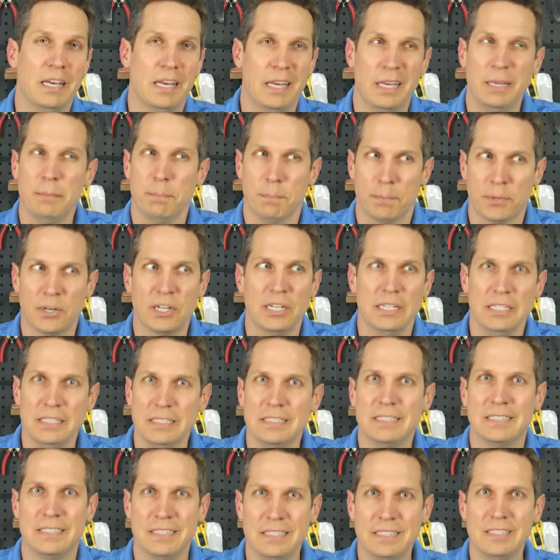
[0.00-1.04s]
a pretty
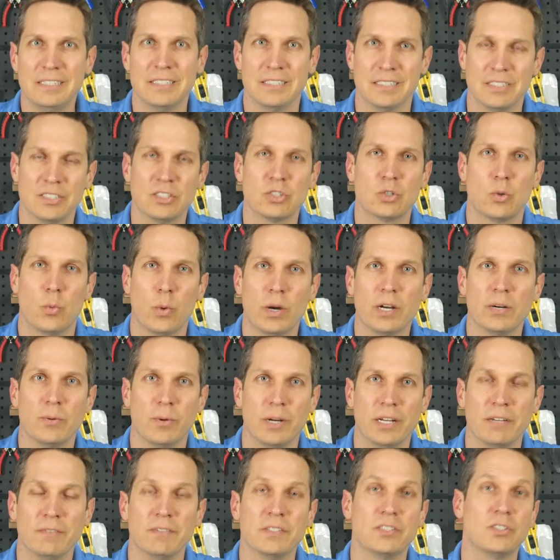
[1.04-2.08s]
decent square wave.